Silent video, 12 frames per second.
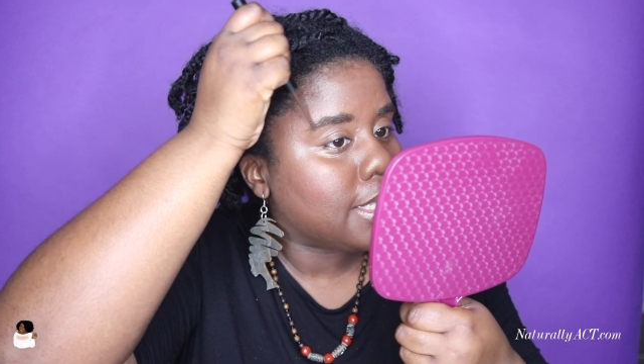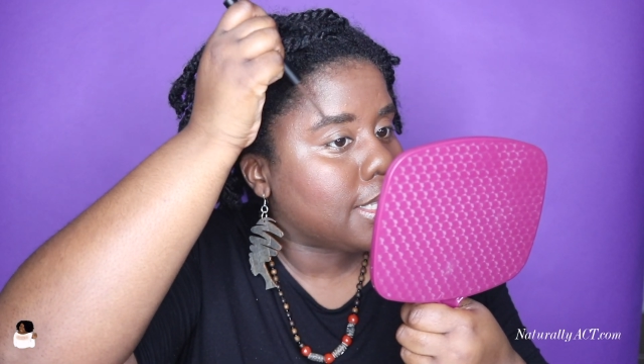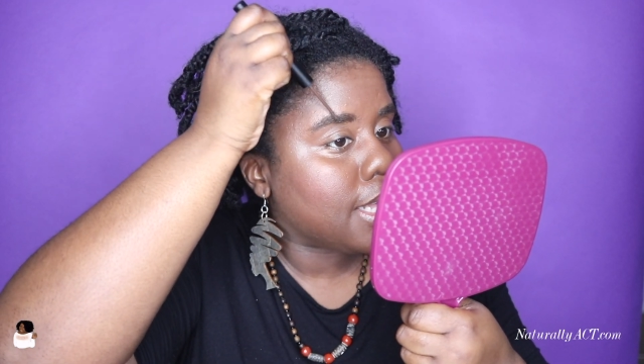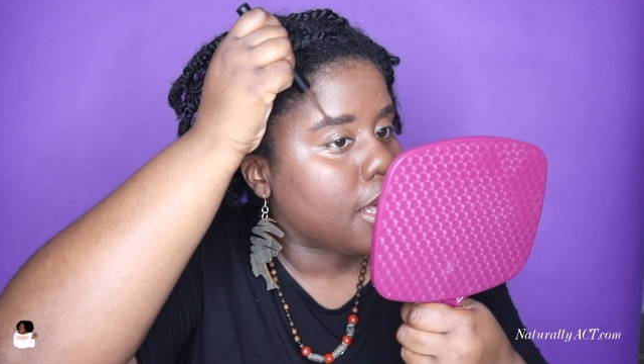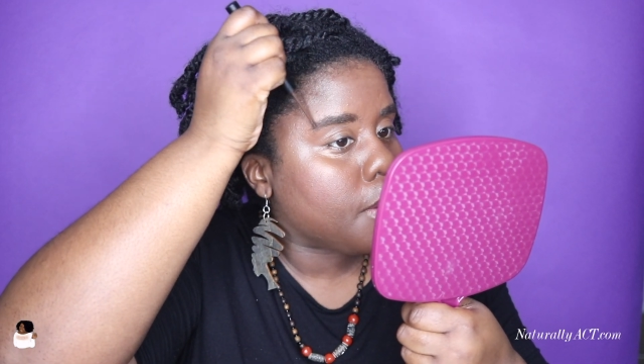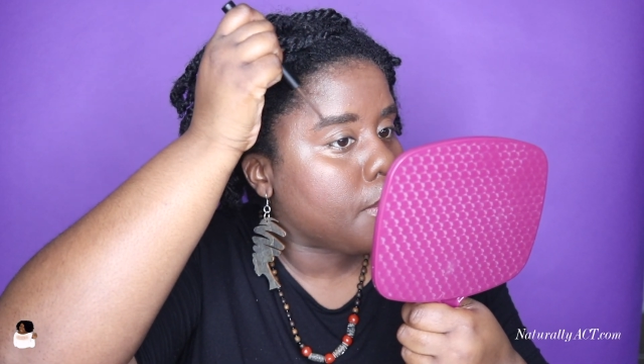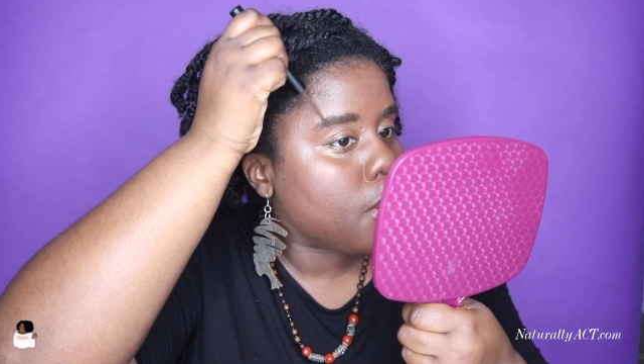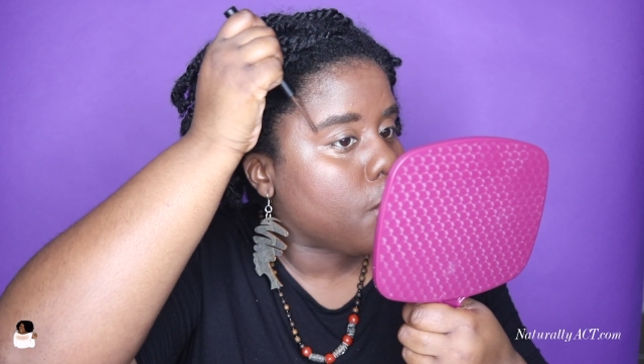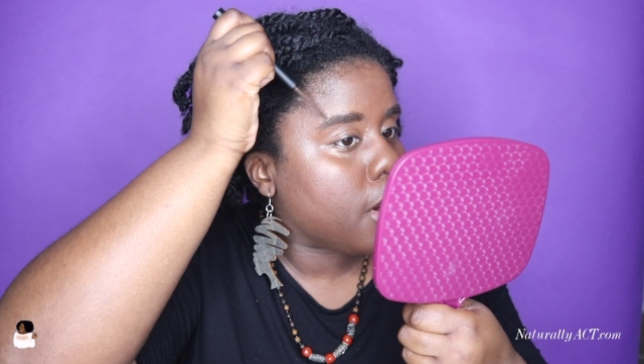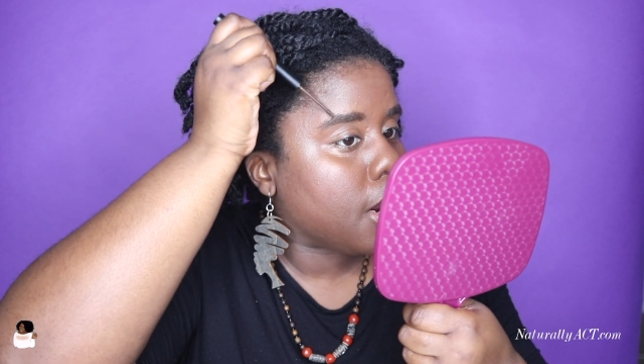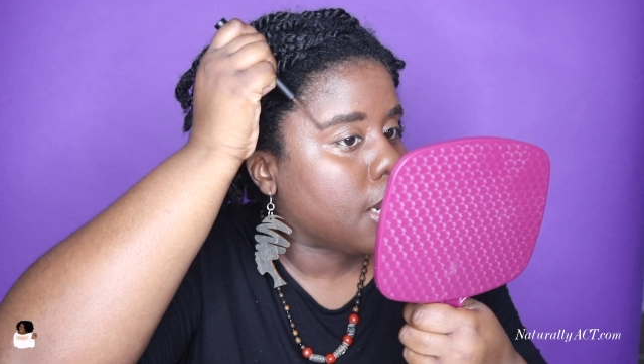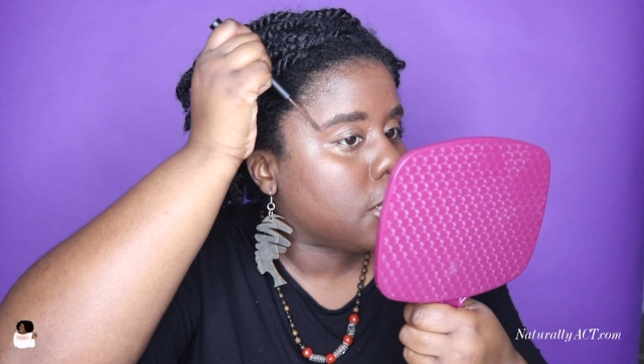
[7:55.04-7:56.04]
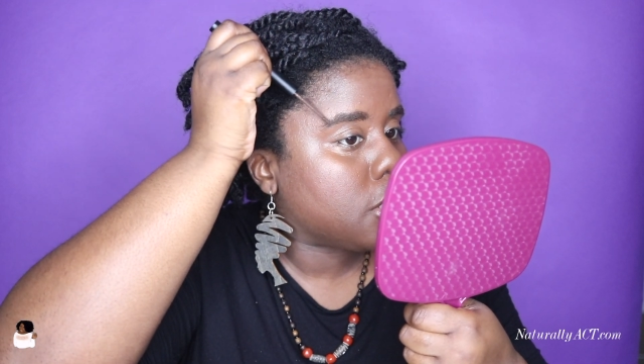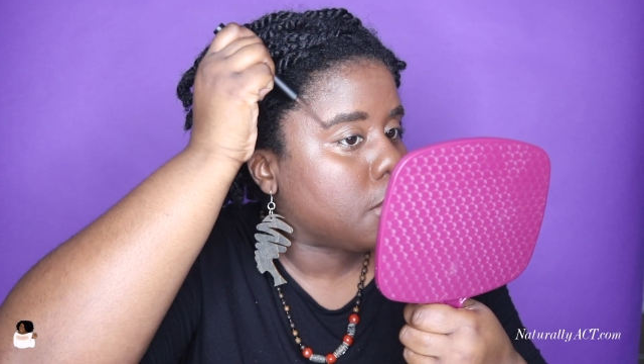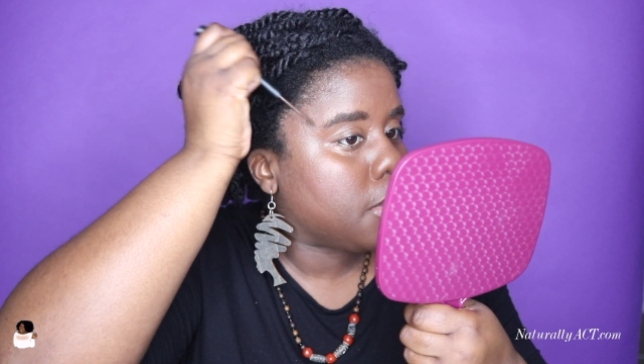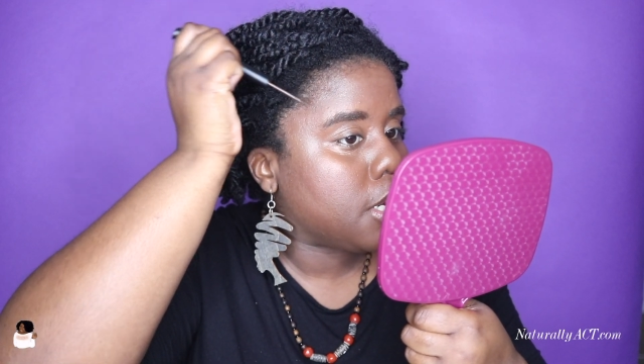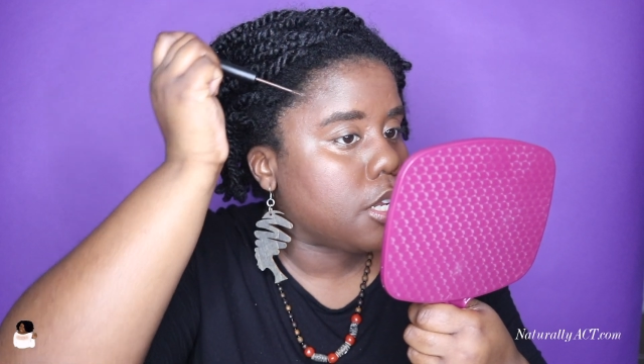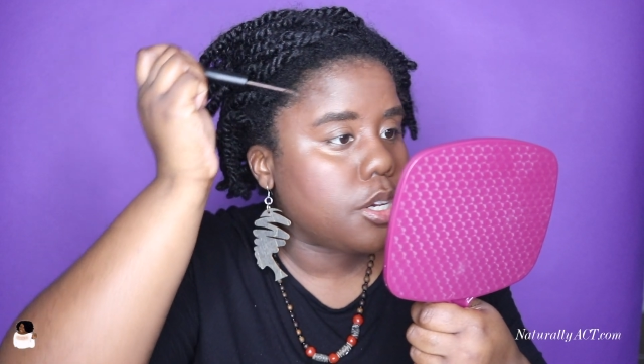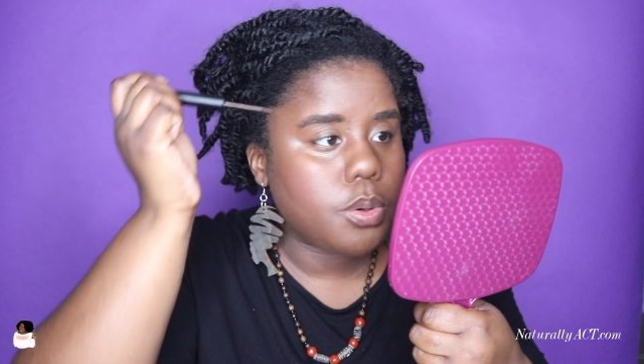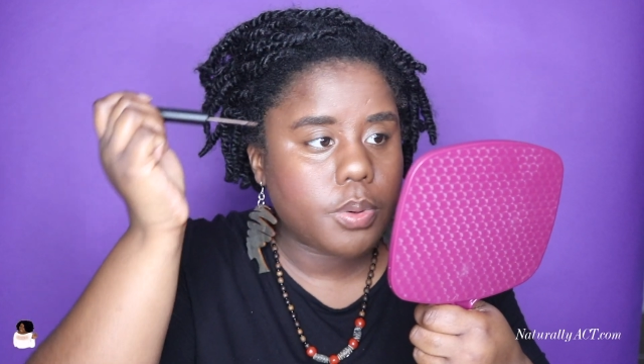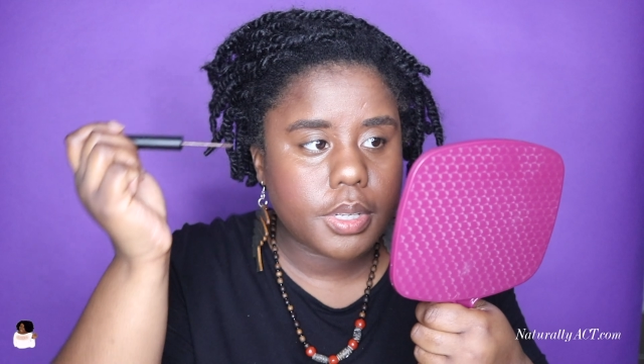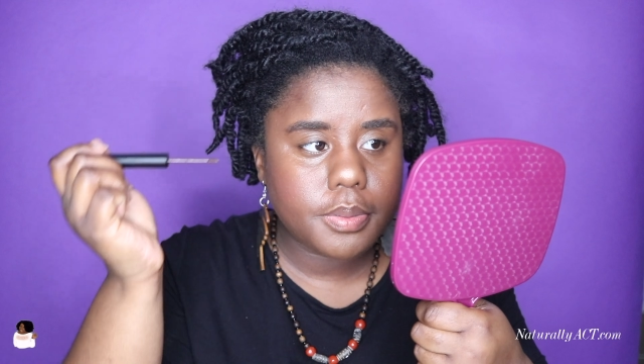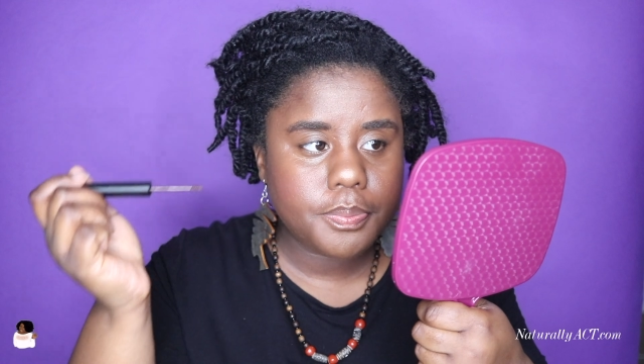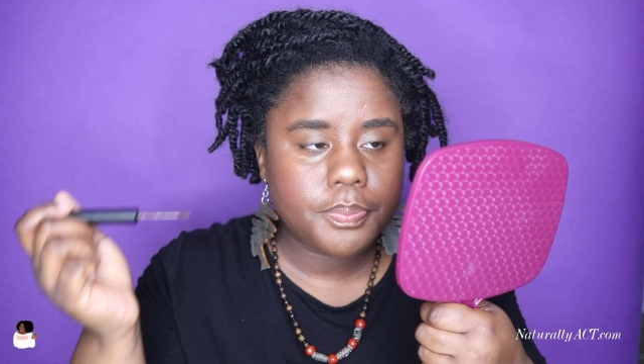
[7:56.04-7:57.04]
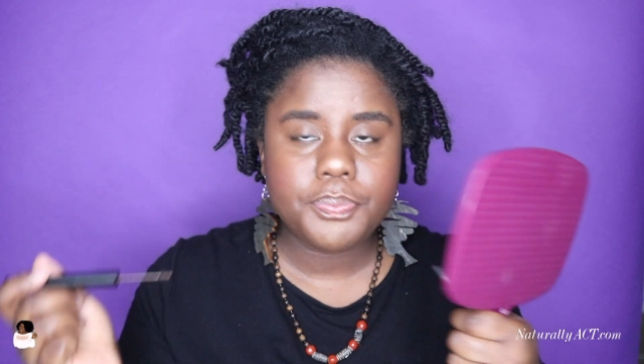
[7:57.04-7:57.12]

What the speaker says: Tell me what I should be doing.